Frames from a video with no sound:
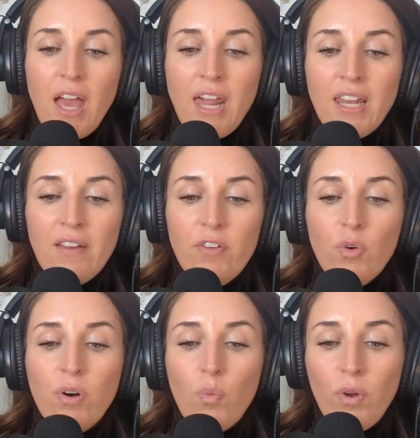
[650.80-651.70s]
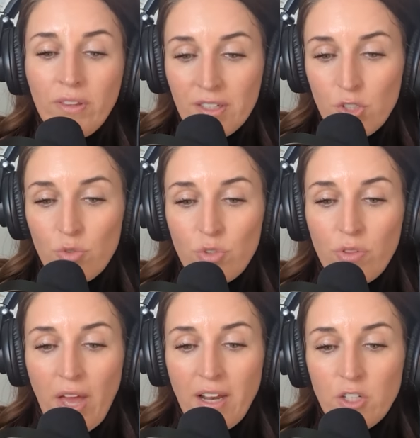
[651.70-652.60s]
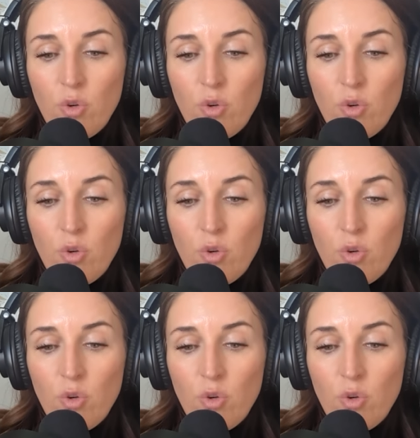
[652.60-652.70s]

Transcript: And if you are willing to do that,